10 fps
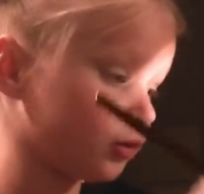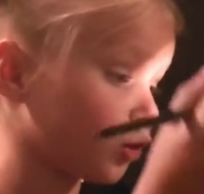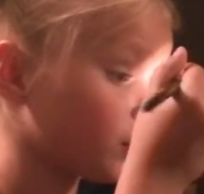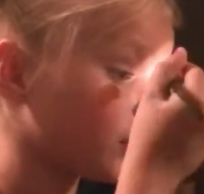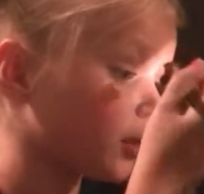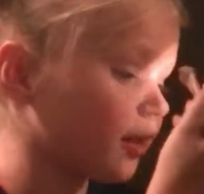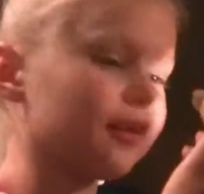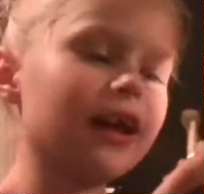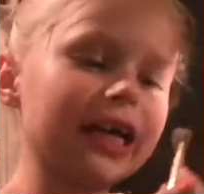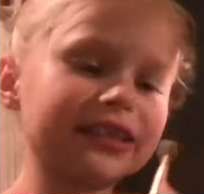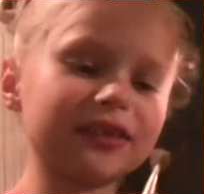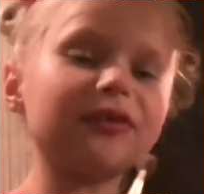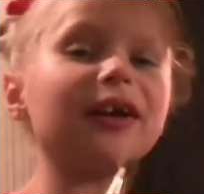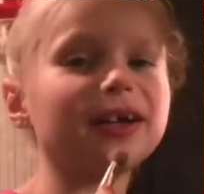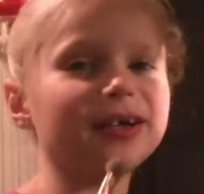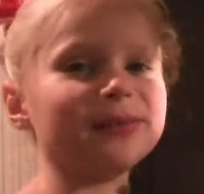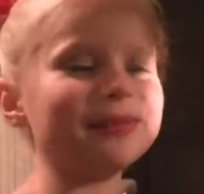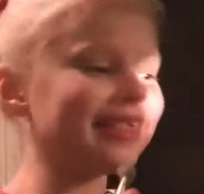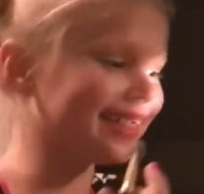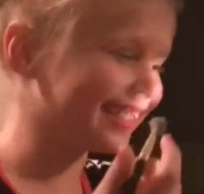Just putting lots of gray on
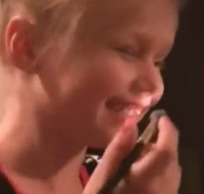me.